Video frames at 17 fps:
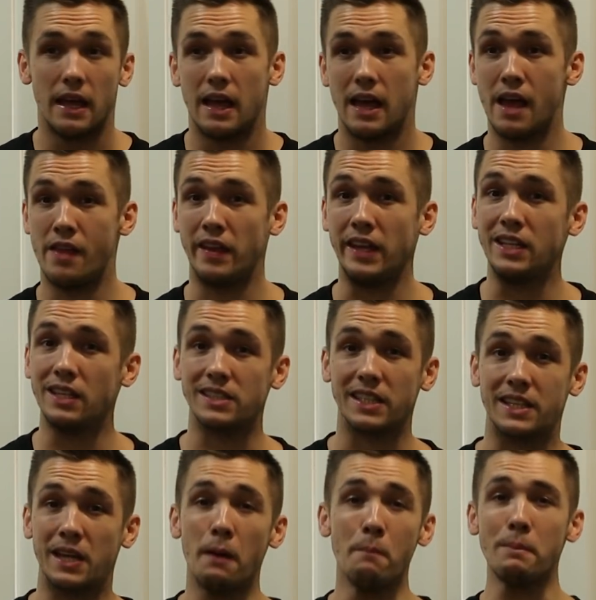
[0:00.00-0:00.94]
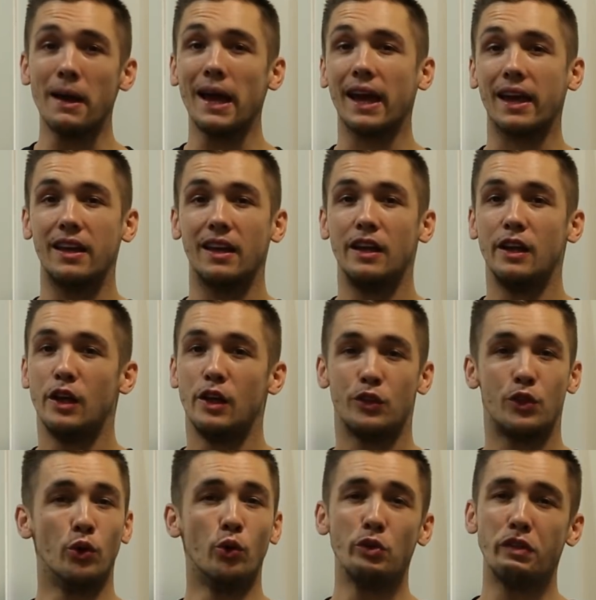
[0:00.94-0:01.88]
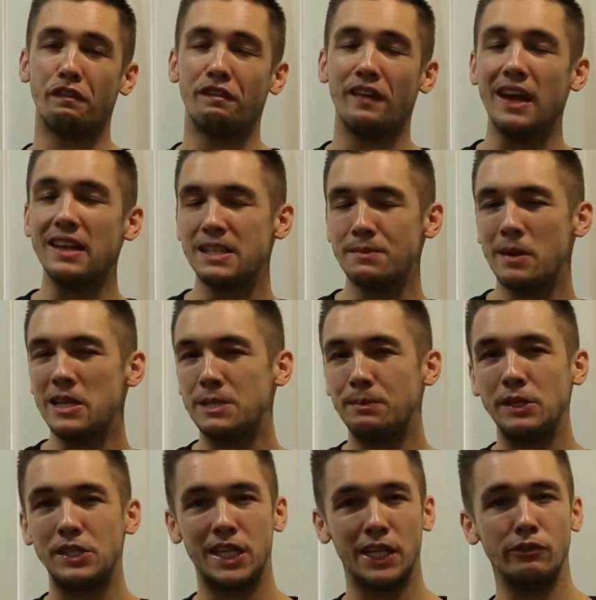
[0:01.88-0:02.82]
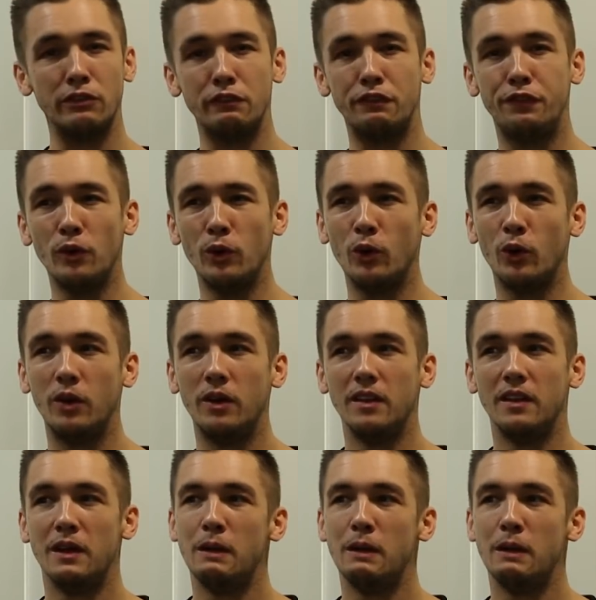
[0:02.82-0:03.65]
and then he does a comeback that all the fans are meant to be cheering for,